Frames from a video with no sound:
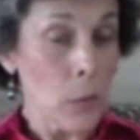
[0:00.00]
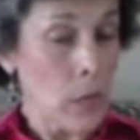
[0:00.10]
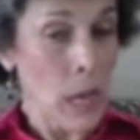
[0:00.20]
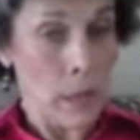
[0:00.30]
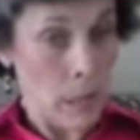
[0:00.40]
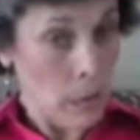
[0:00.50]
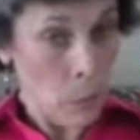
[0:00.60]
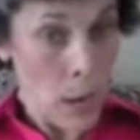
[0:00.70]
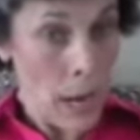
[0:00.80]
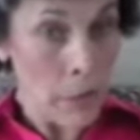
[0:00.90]
without their
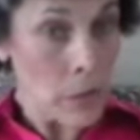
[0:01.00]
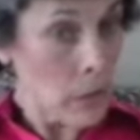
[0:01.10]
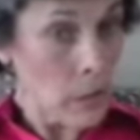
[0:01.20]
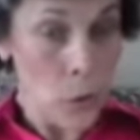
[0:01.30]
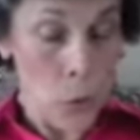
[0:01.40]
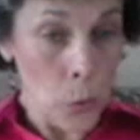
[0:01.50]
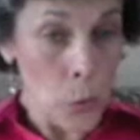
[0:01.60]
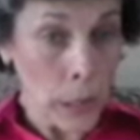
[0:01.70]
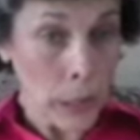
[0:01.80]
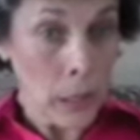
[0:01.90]
wives and their
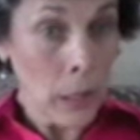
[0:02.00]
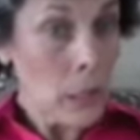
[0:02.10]
children.